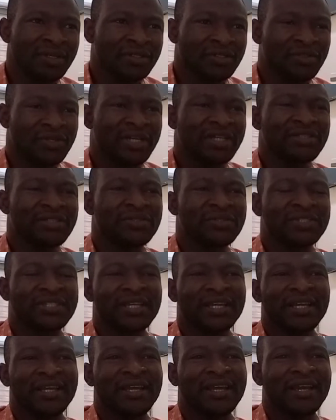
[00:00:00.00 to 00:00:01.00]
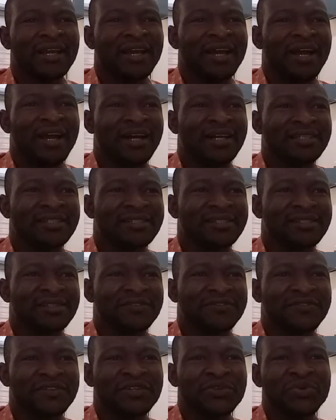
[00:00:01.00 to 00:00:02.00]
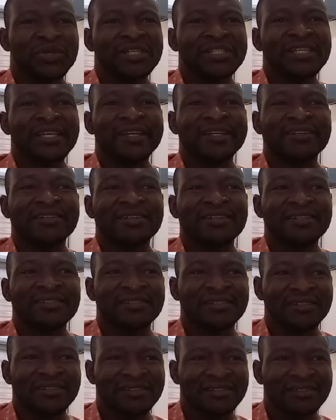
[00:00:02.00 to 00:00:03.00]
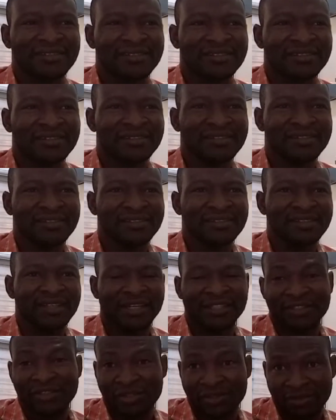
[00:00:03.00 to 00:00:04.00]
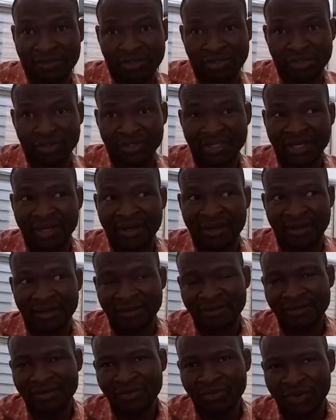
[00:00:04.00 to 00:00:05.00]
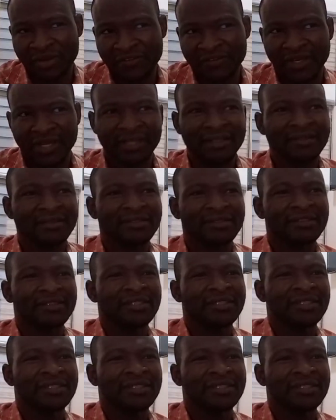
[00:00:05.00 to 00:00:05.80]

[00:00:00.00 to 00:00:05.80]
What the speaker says: So that's to say, as frequency increases, that is shorter wavelength,